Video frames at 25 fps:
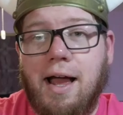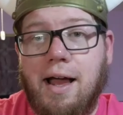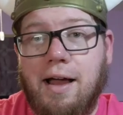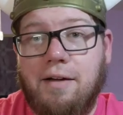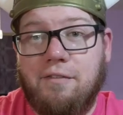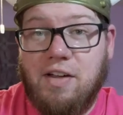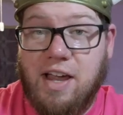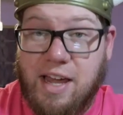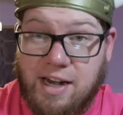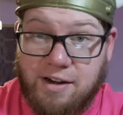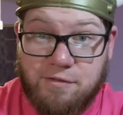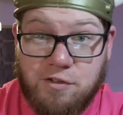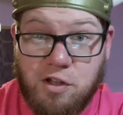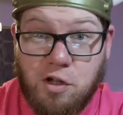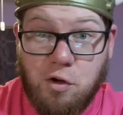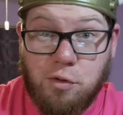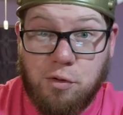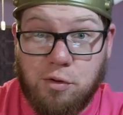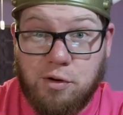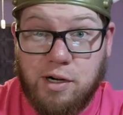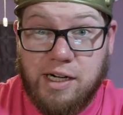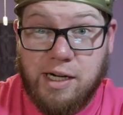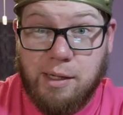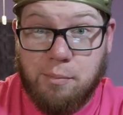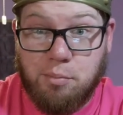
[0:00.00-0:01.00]
I've had a few
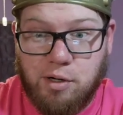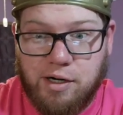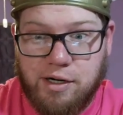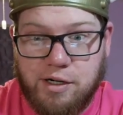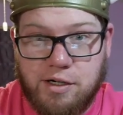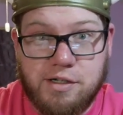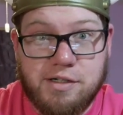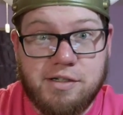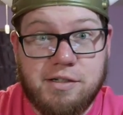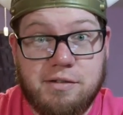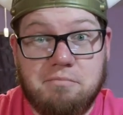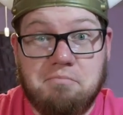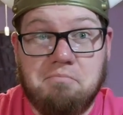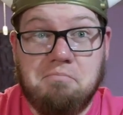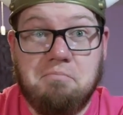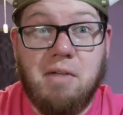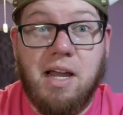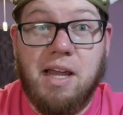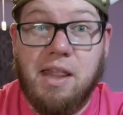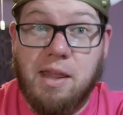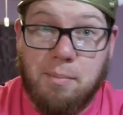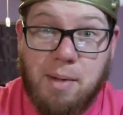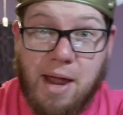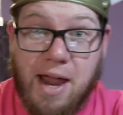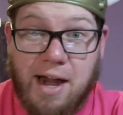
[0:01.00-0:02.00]
3D printers
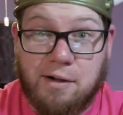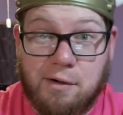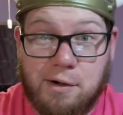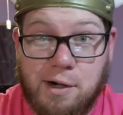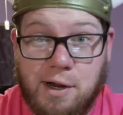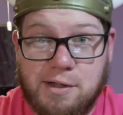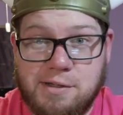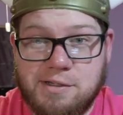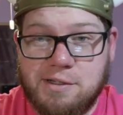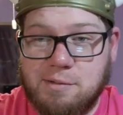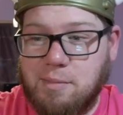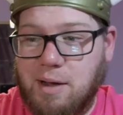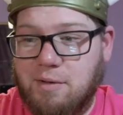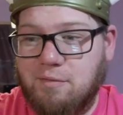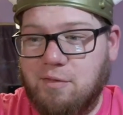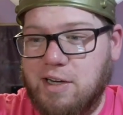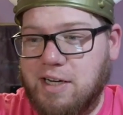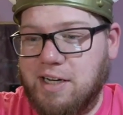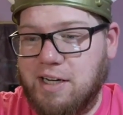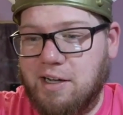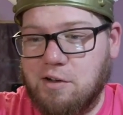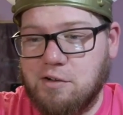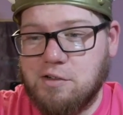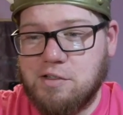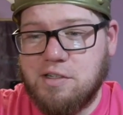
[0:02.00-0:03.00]
in the backgrounds of my
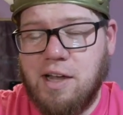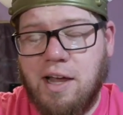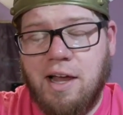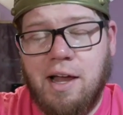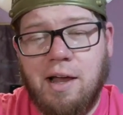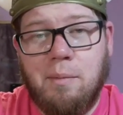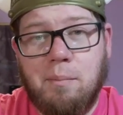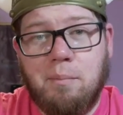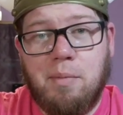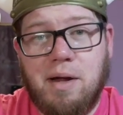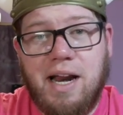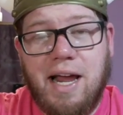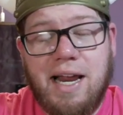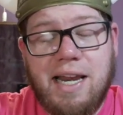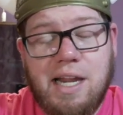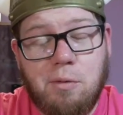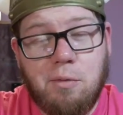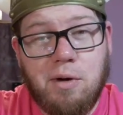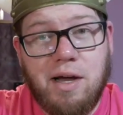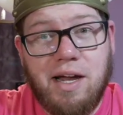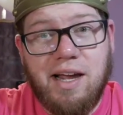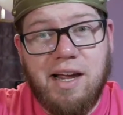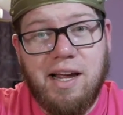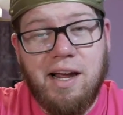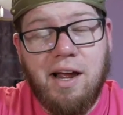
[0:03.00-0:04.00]
videos. But
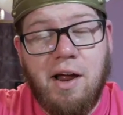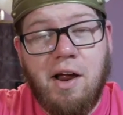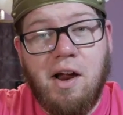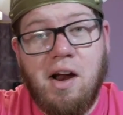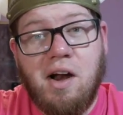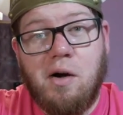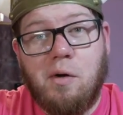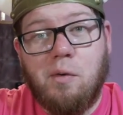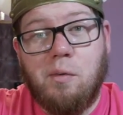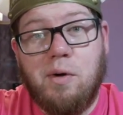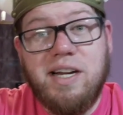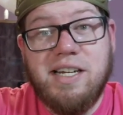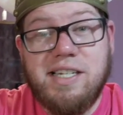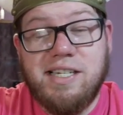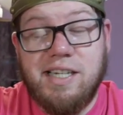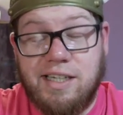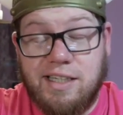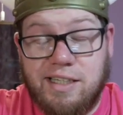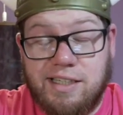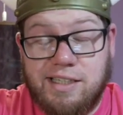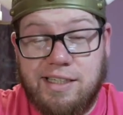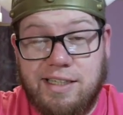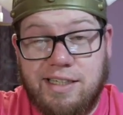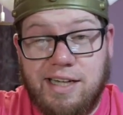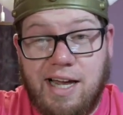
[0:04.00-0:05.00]
anyway,
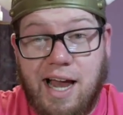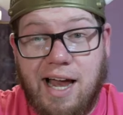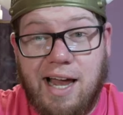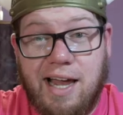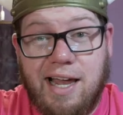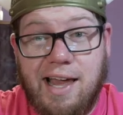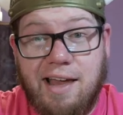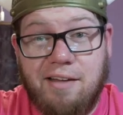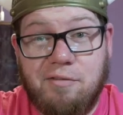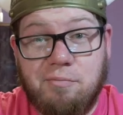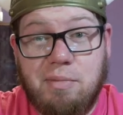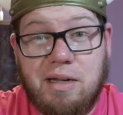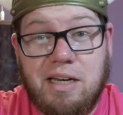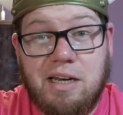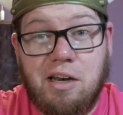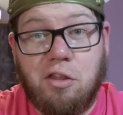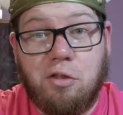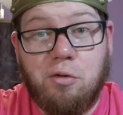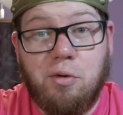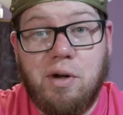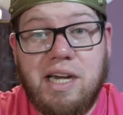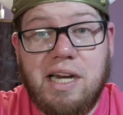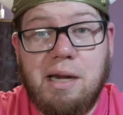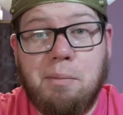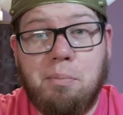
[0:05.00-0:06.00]
recently I have been
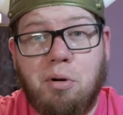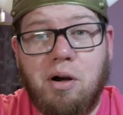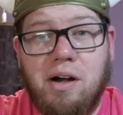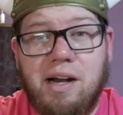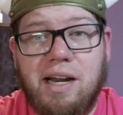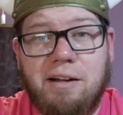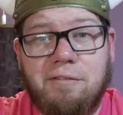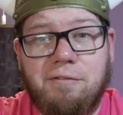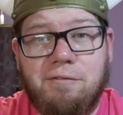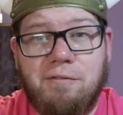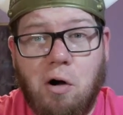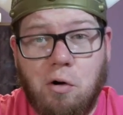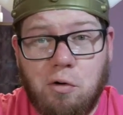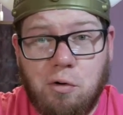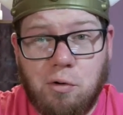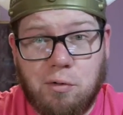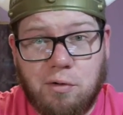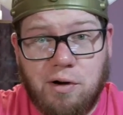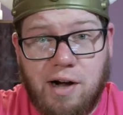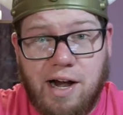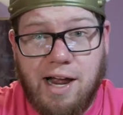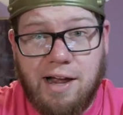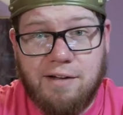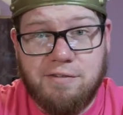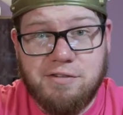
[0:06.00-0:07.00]
3D printing
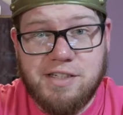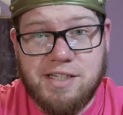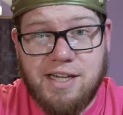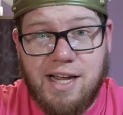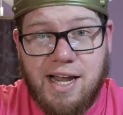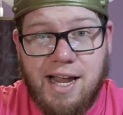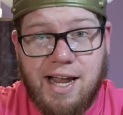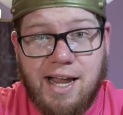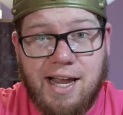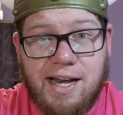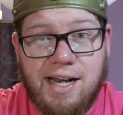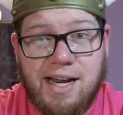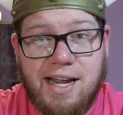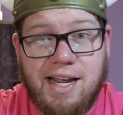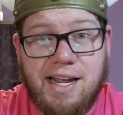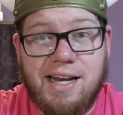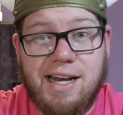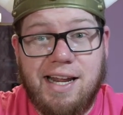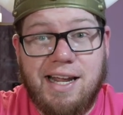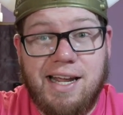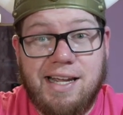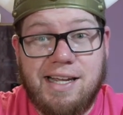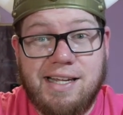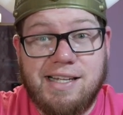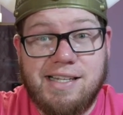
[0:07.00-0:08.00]
photographs and it
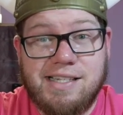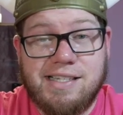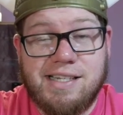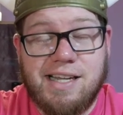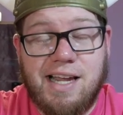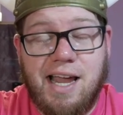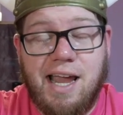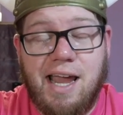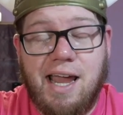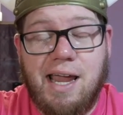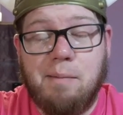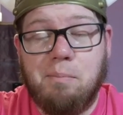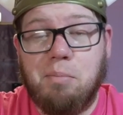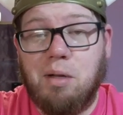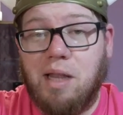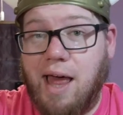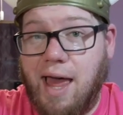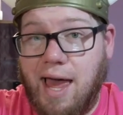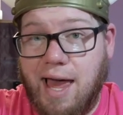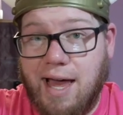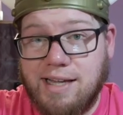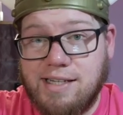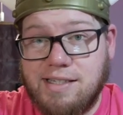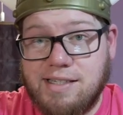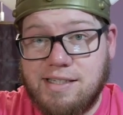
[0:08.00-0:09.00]
is a
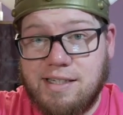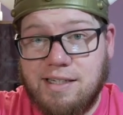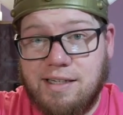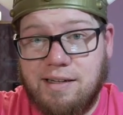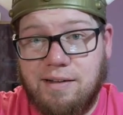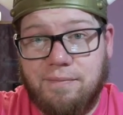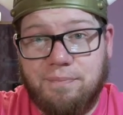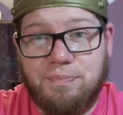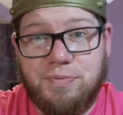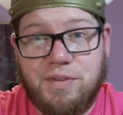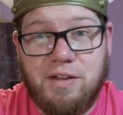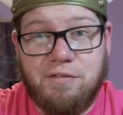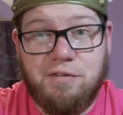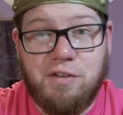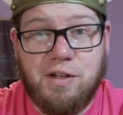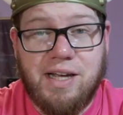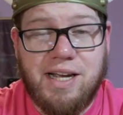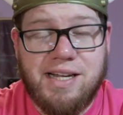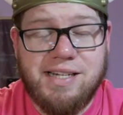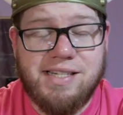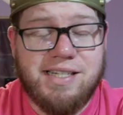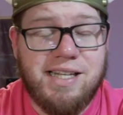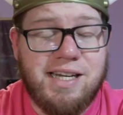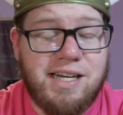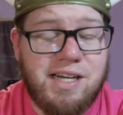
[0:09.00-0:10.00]
blast. If you
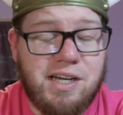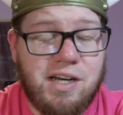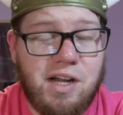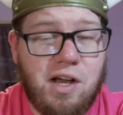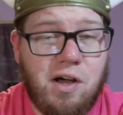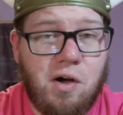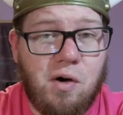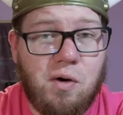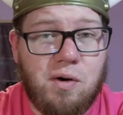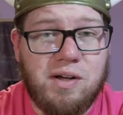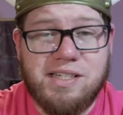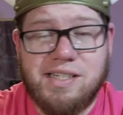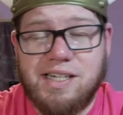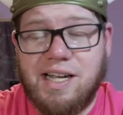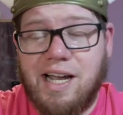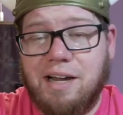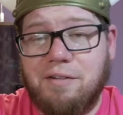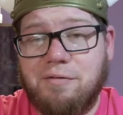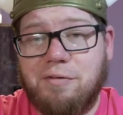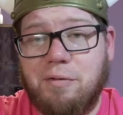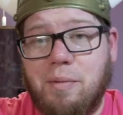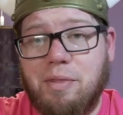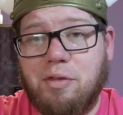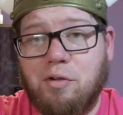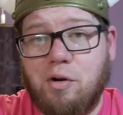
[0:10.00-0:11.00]
guys didn't know,
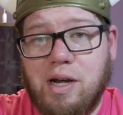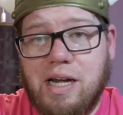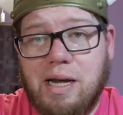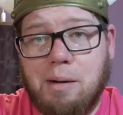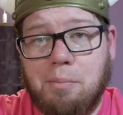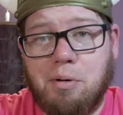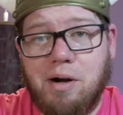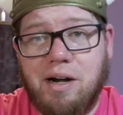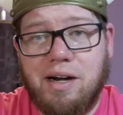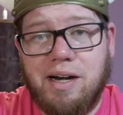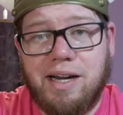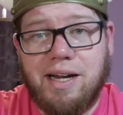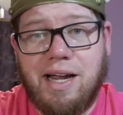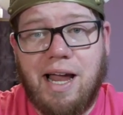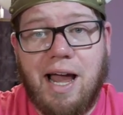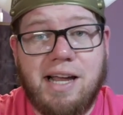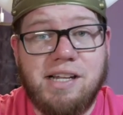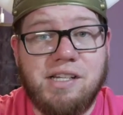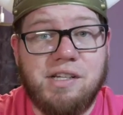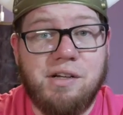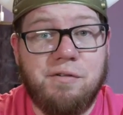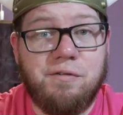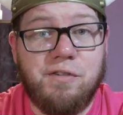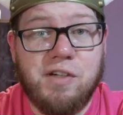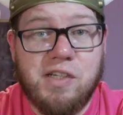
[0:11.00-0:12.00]
aside from 3D printing, I
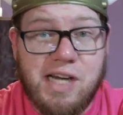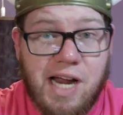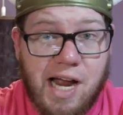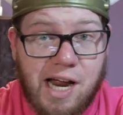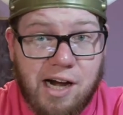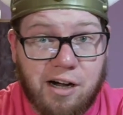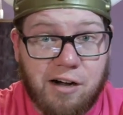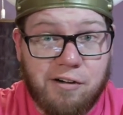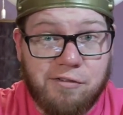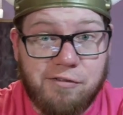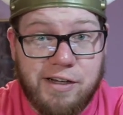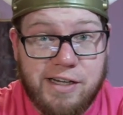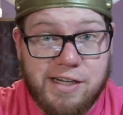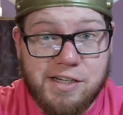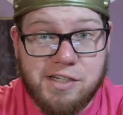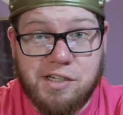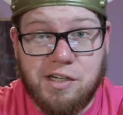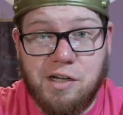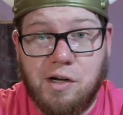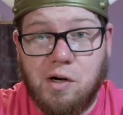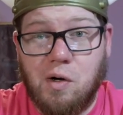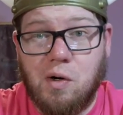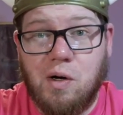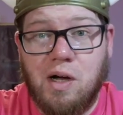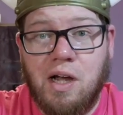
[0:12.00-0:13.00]
do photography.
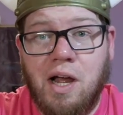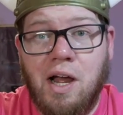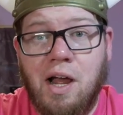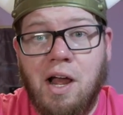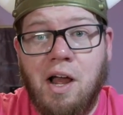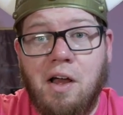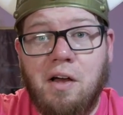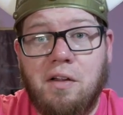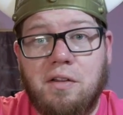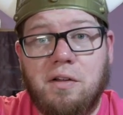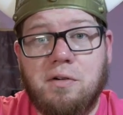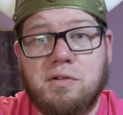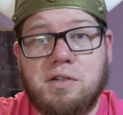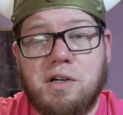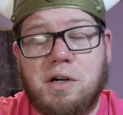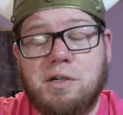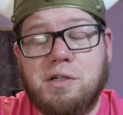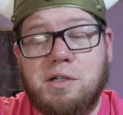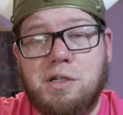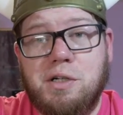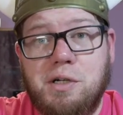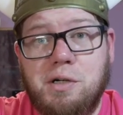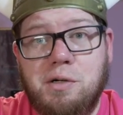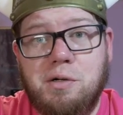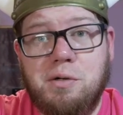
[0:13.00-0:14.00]
So those are
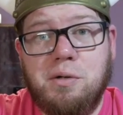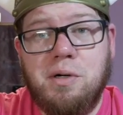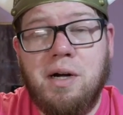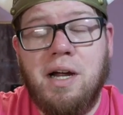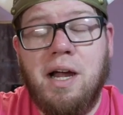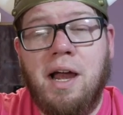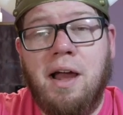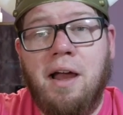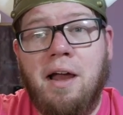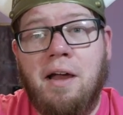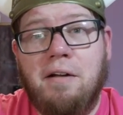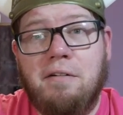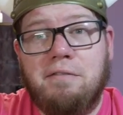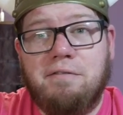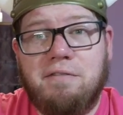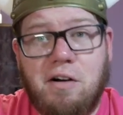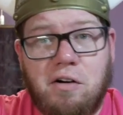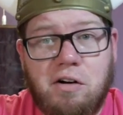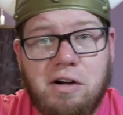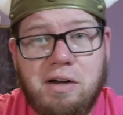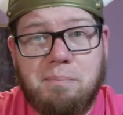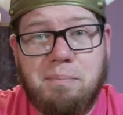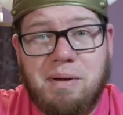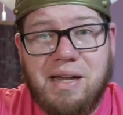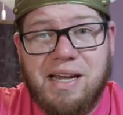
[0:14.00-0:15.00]
two
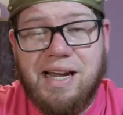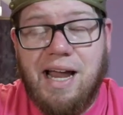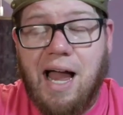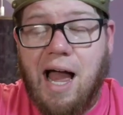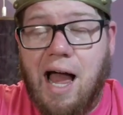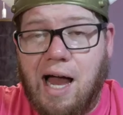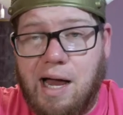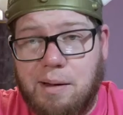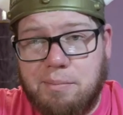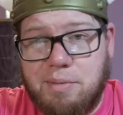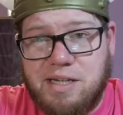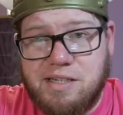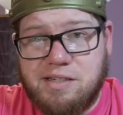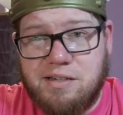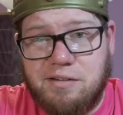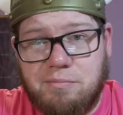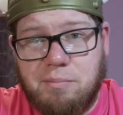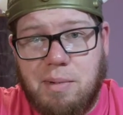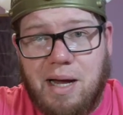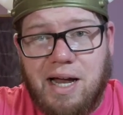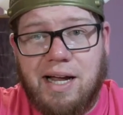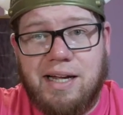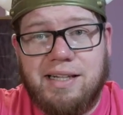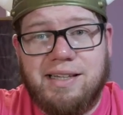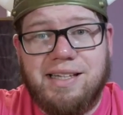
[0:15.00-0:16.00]
very big hobbies of
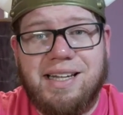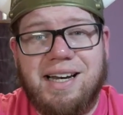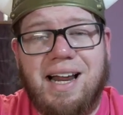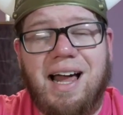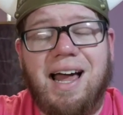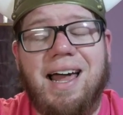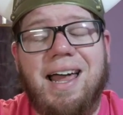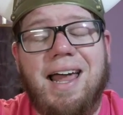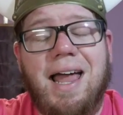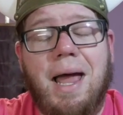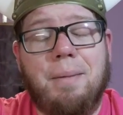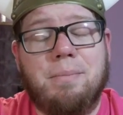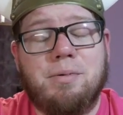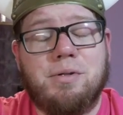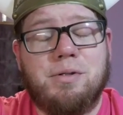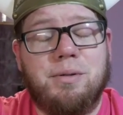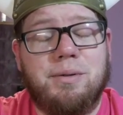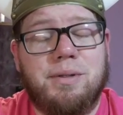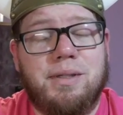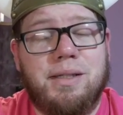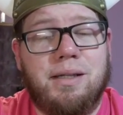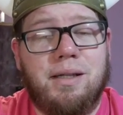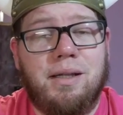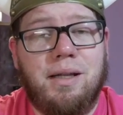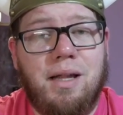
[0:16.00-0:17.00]
mine that I
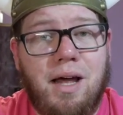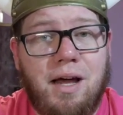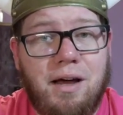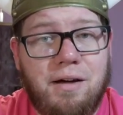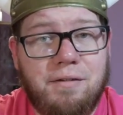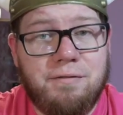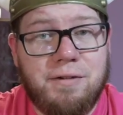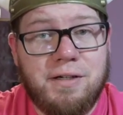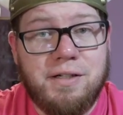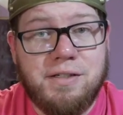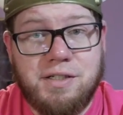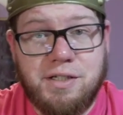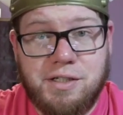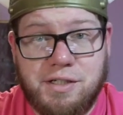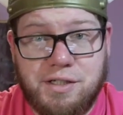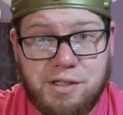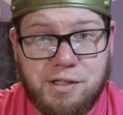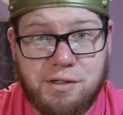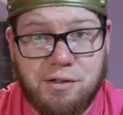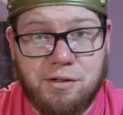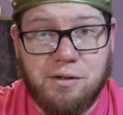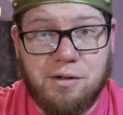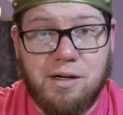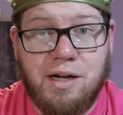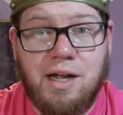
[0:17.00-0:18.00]
absolutely love to
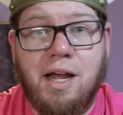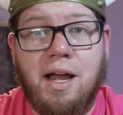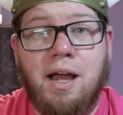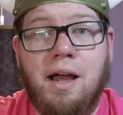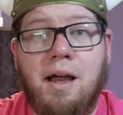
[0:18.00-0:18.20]
do.